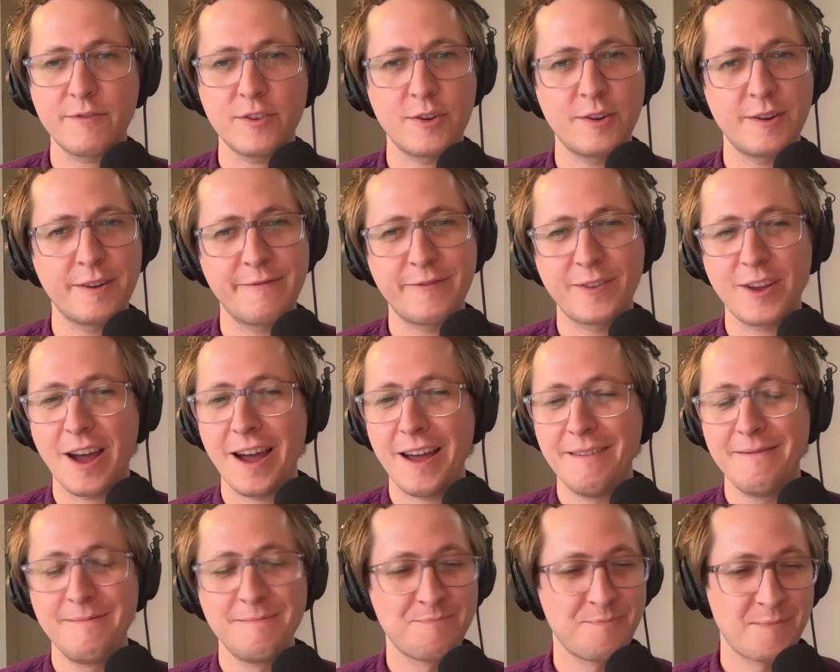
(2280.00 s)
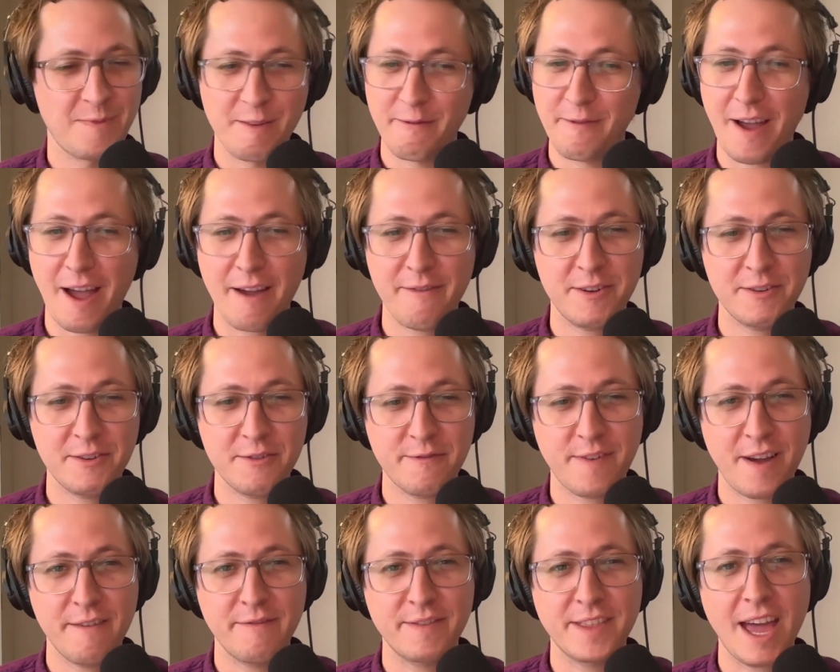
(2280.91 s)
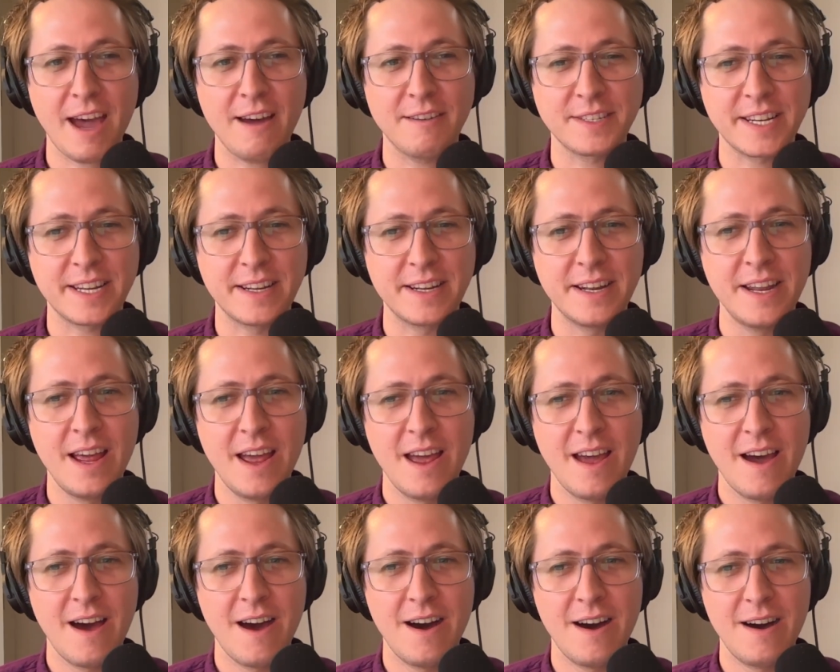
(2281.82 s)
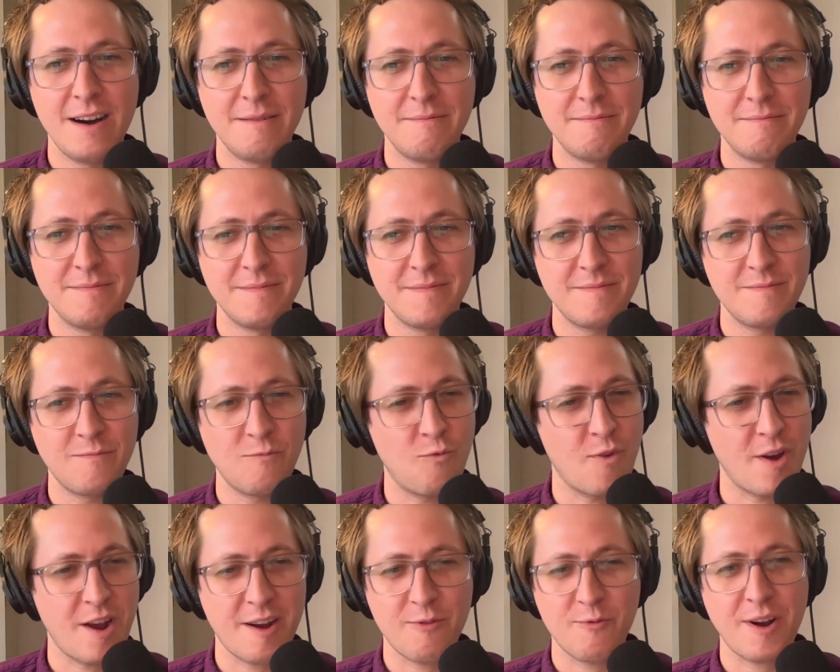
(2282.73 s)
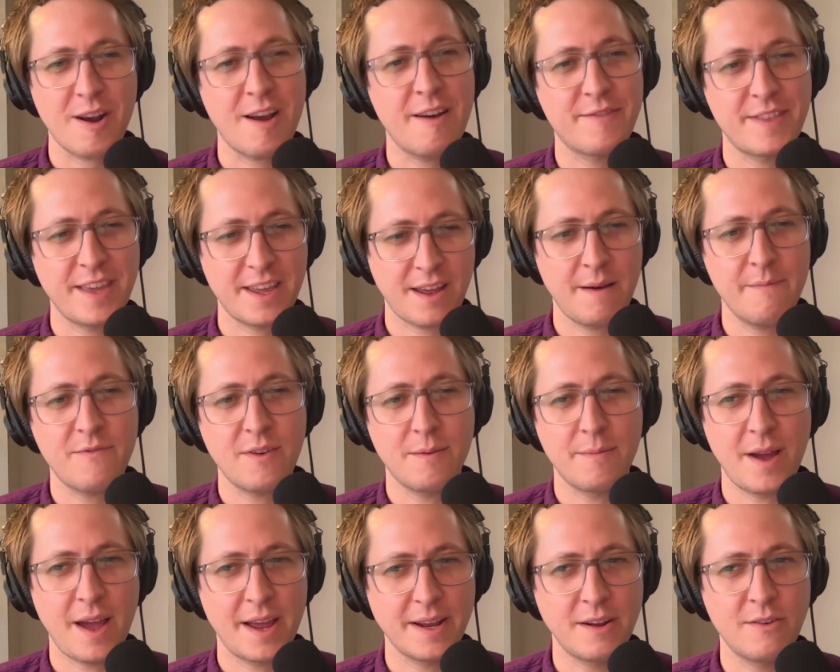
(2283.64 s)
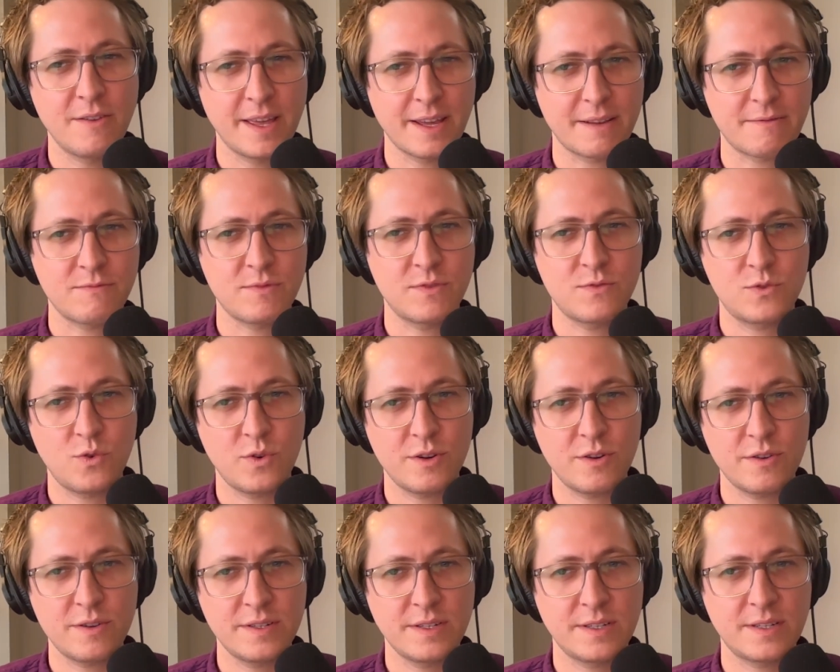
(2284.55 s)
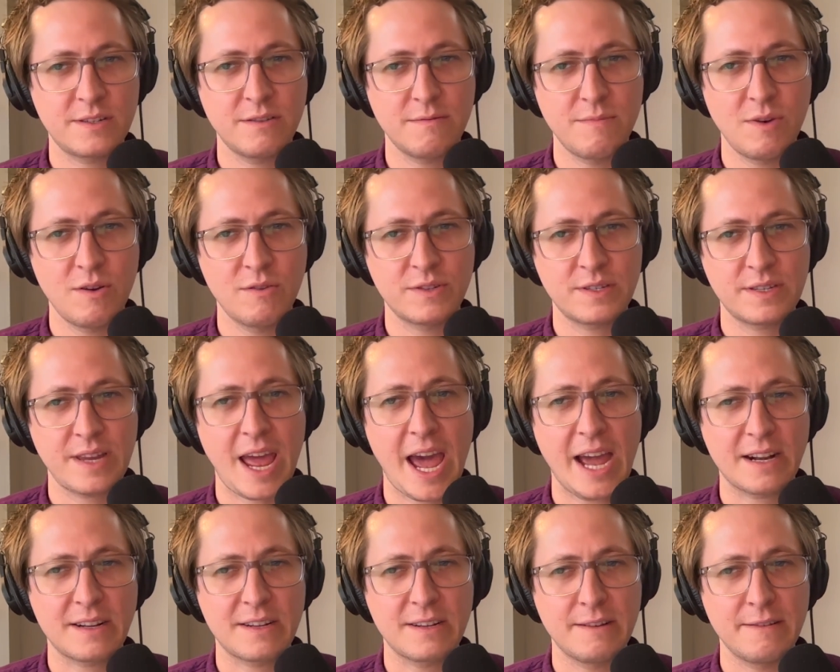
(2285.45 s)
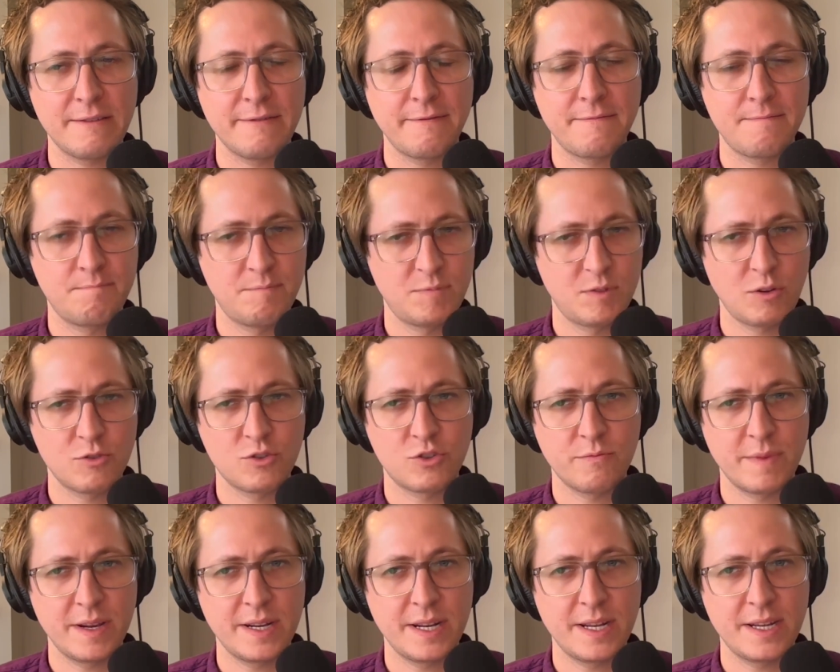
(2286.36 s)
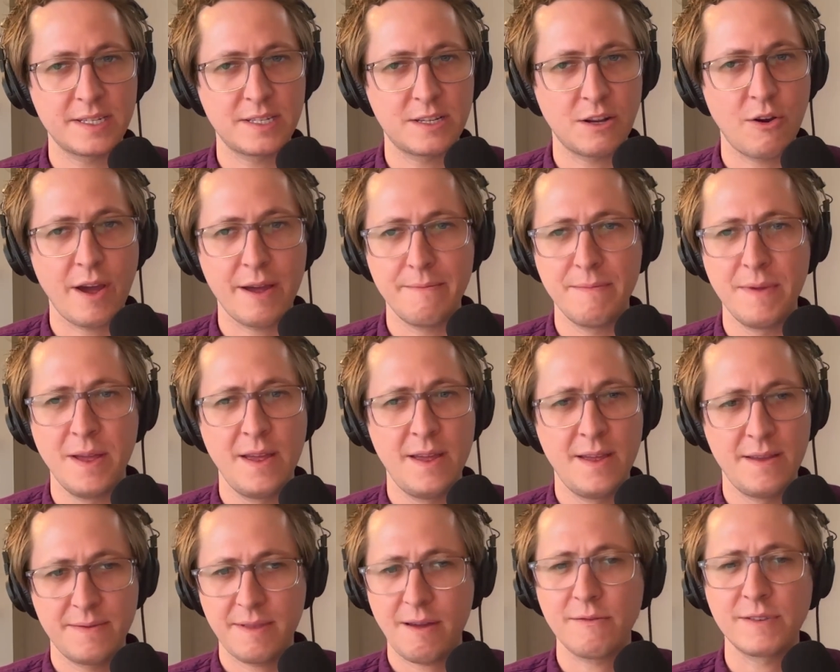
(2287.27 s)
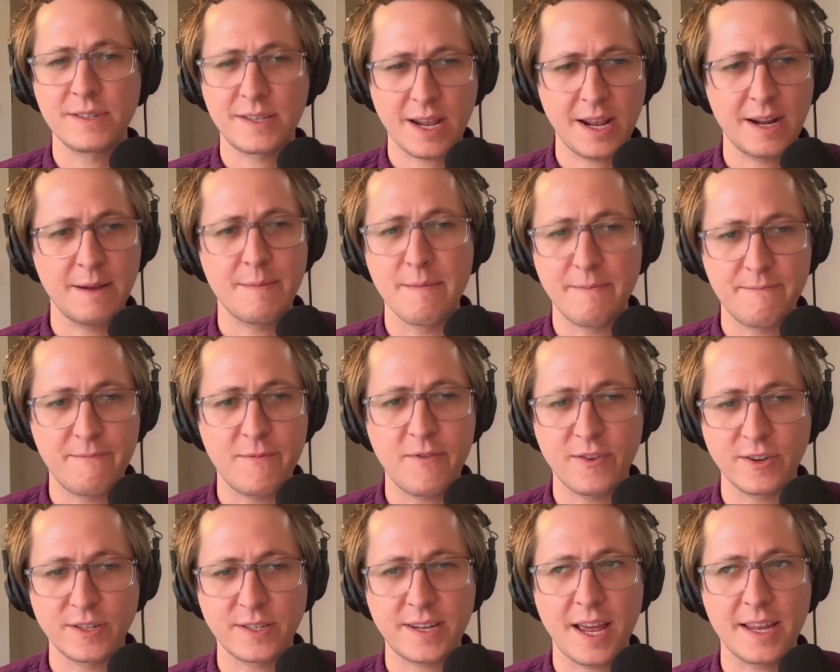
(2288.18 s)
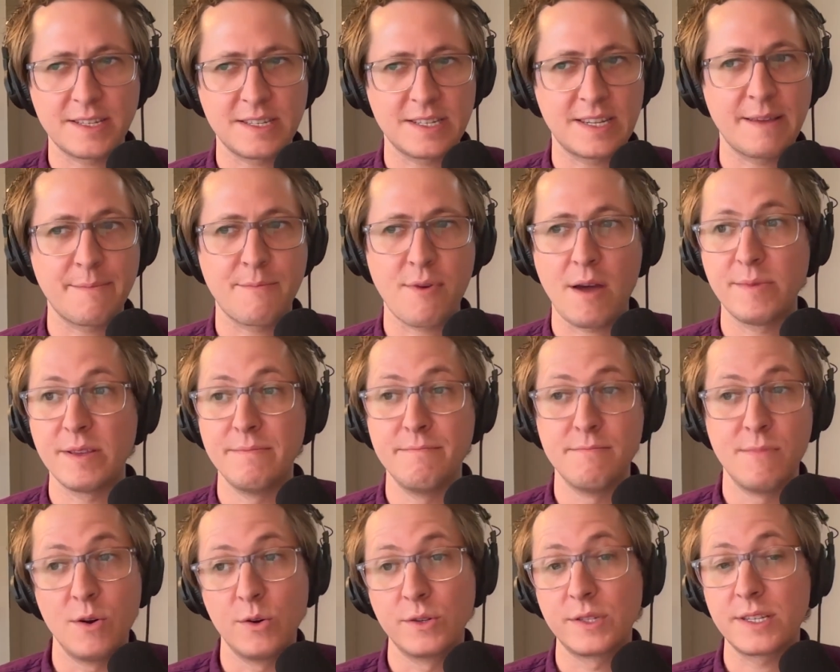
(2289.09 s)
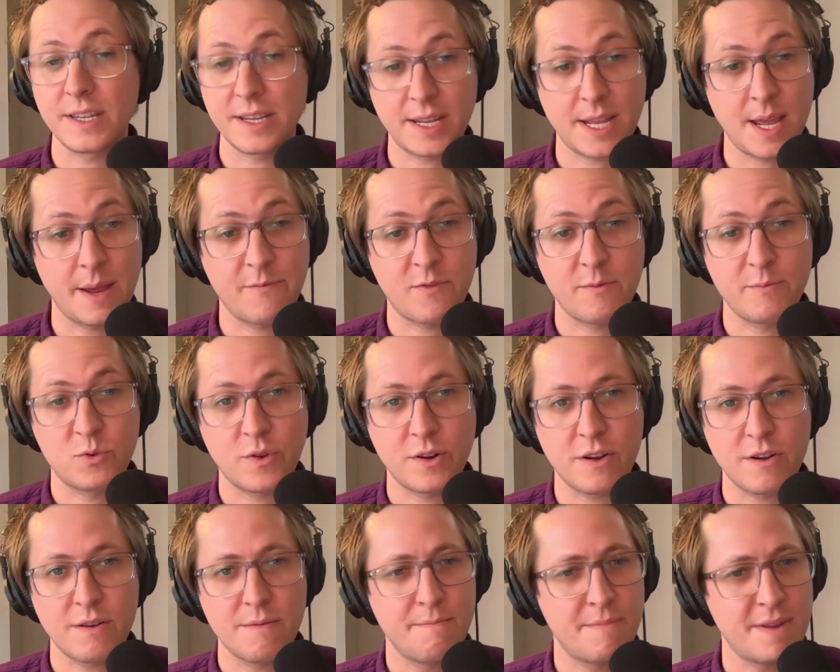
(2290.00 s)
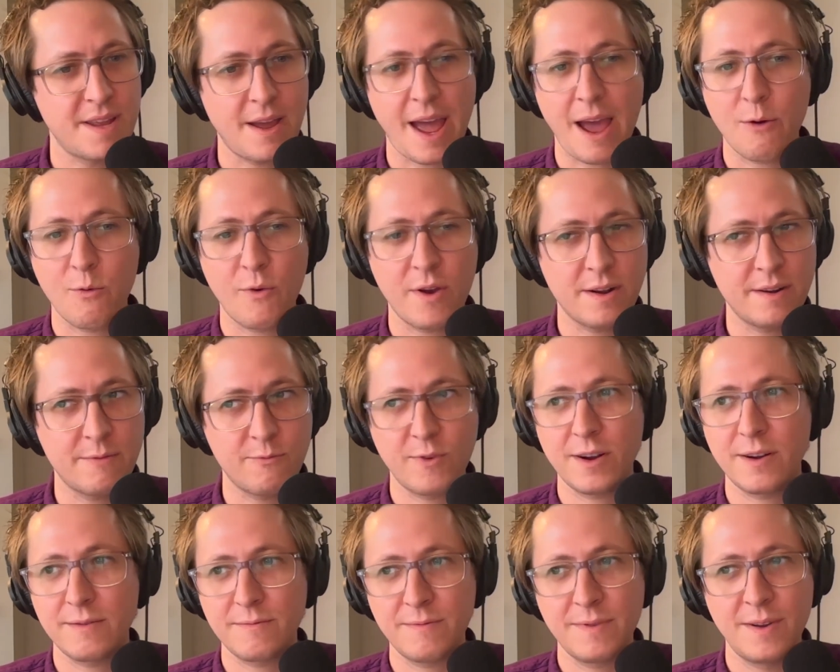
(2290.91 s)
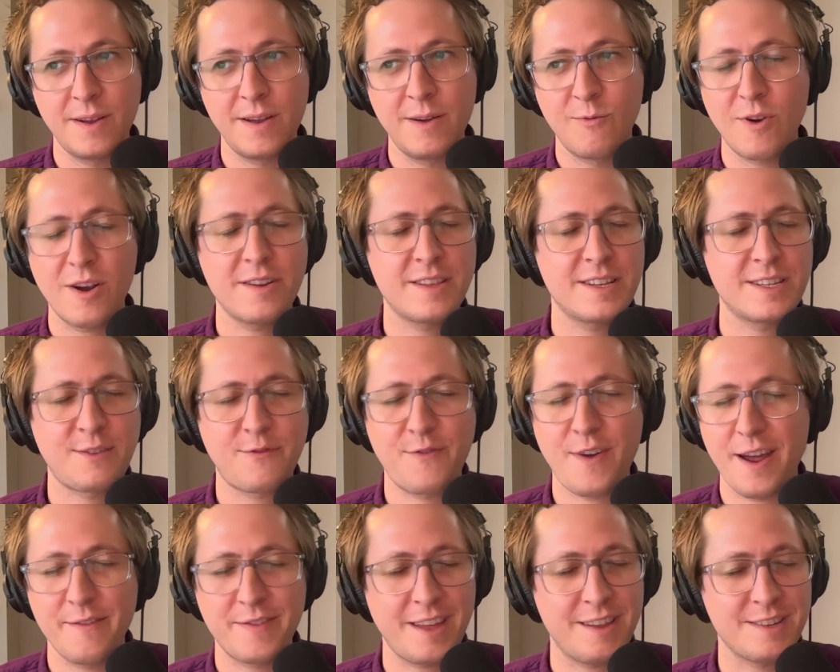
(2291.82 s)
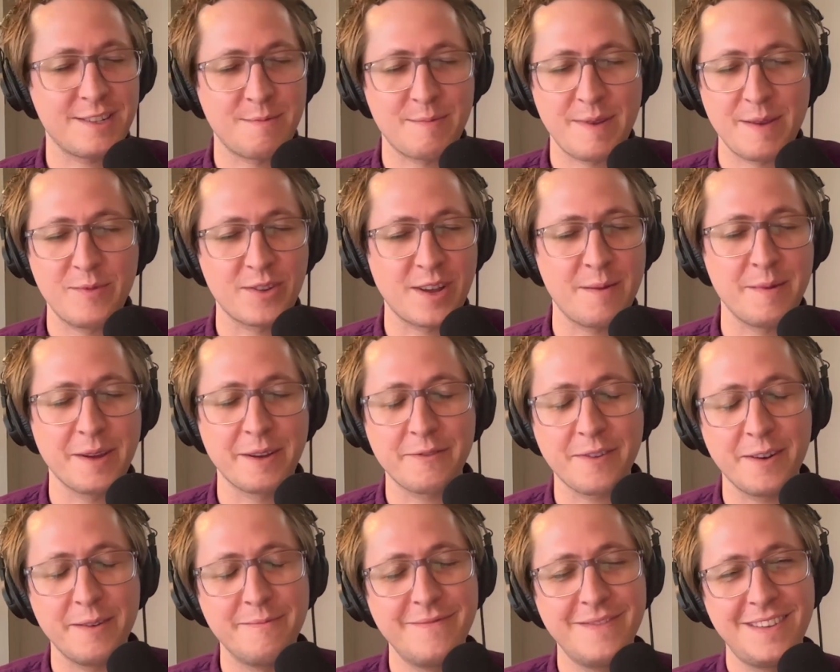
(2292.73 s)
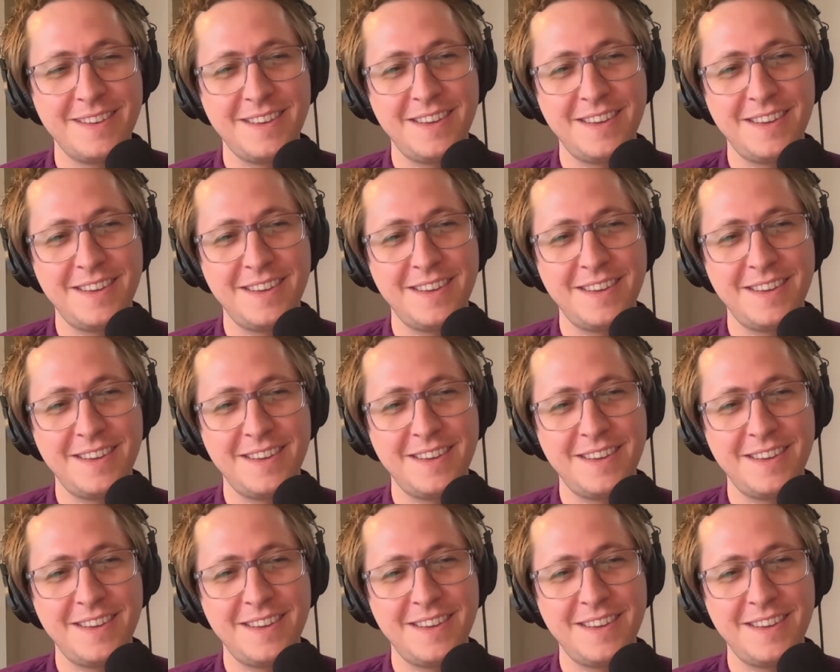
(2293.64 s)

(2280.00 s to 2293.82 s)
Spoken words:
for you, and you've got under 5,000. Where have they come from? I know like Twitter is your most active social media, so that was kind of my first guess, is they probably mostly came from Twitter. But yeah, where are these 5,000 people coming from?